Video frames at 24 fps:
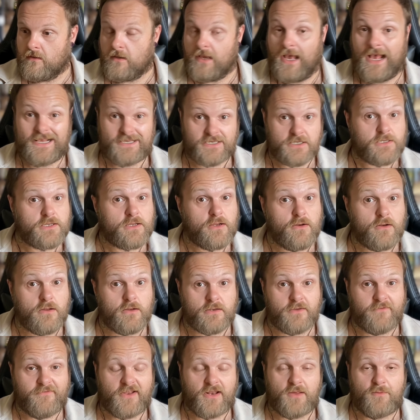as a solo
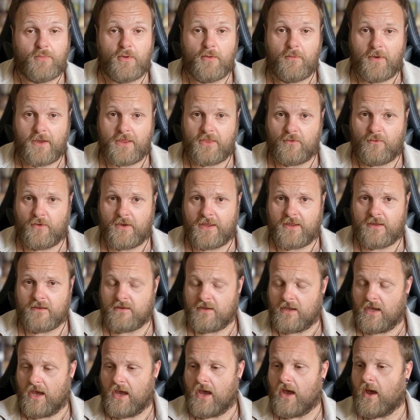developer, by the way,
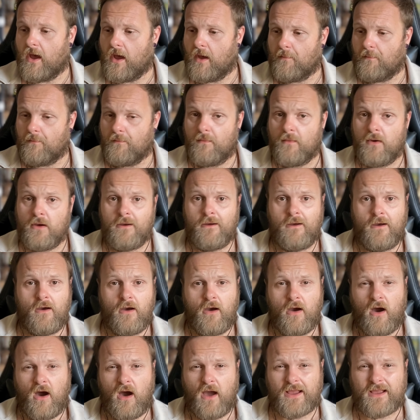
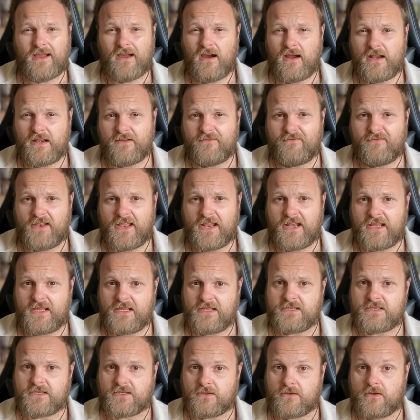I kind of lent
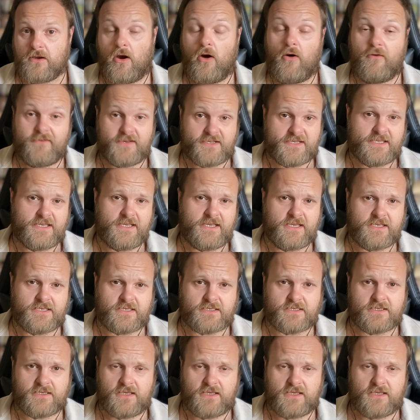into, obviously his,